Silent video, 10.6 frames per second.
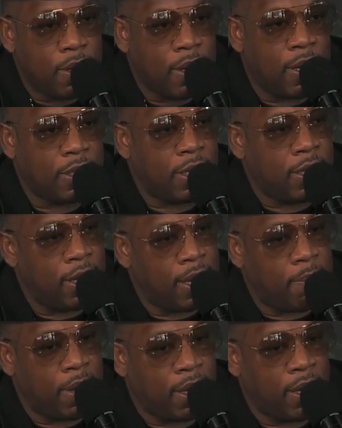And I said,
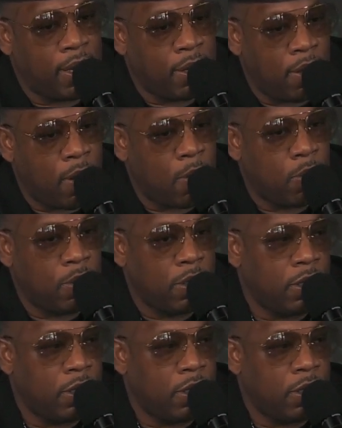damn, I can't go.